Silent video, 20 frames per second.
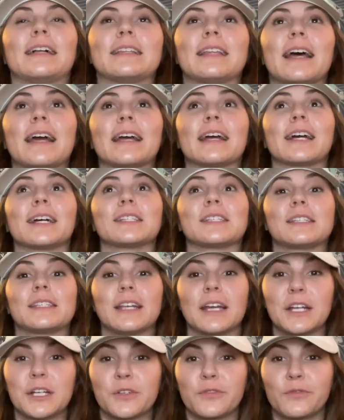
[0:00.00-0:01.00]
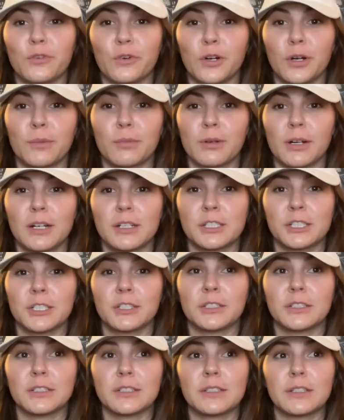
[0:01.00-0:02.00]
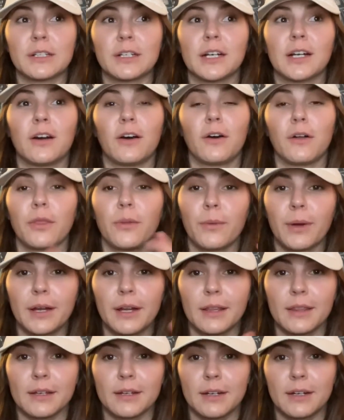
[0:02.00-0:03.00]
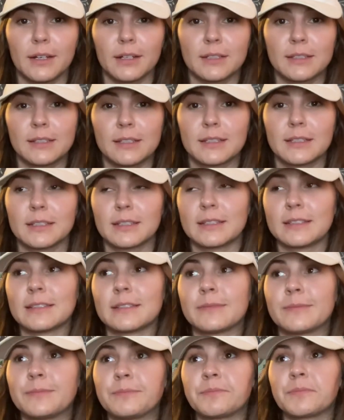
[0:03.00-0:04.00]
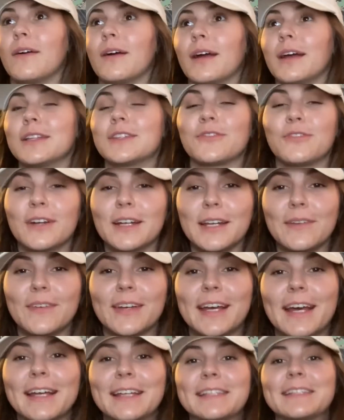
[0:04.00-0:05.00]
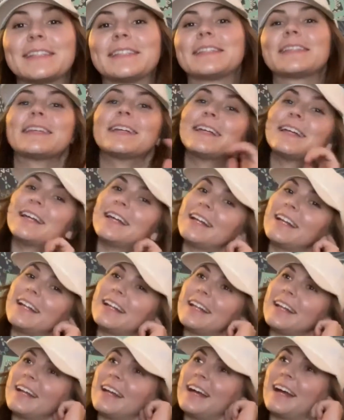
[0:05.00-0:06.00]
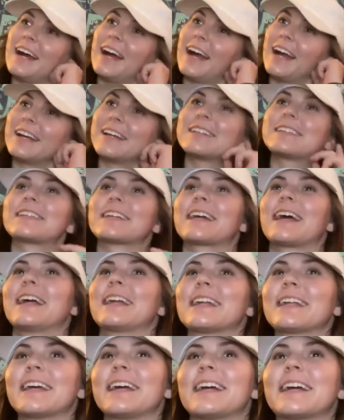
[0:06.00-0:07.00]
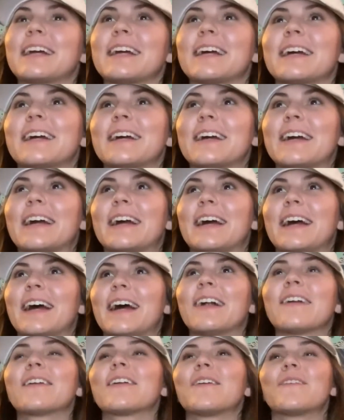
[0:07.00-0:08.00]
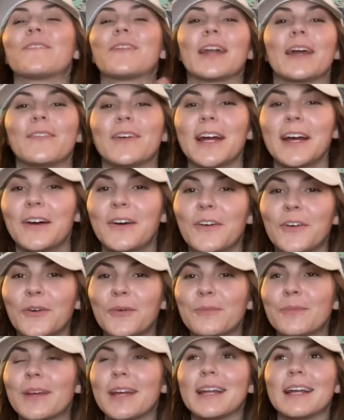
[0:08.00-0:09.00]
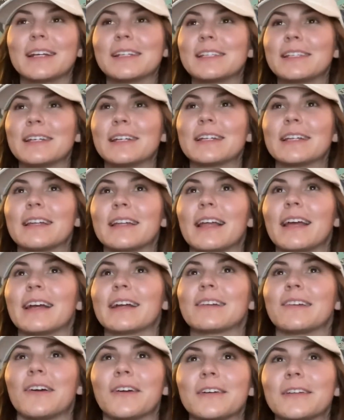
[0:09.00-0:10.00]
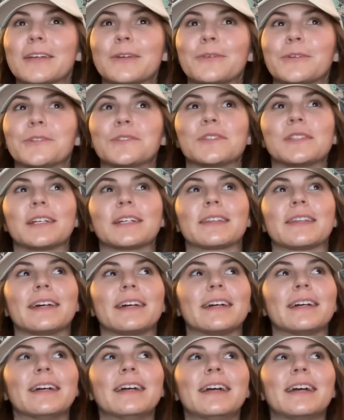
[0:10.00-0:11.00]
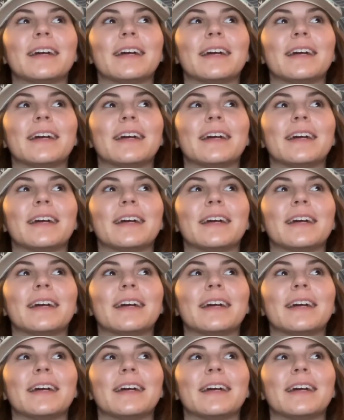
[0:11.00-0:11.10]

Like stage 4 pressure ulcer all the way to the coccyx. It's funny because I used to kind of like, I don't know, when I'm at home and I see like gnarly wounds like that,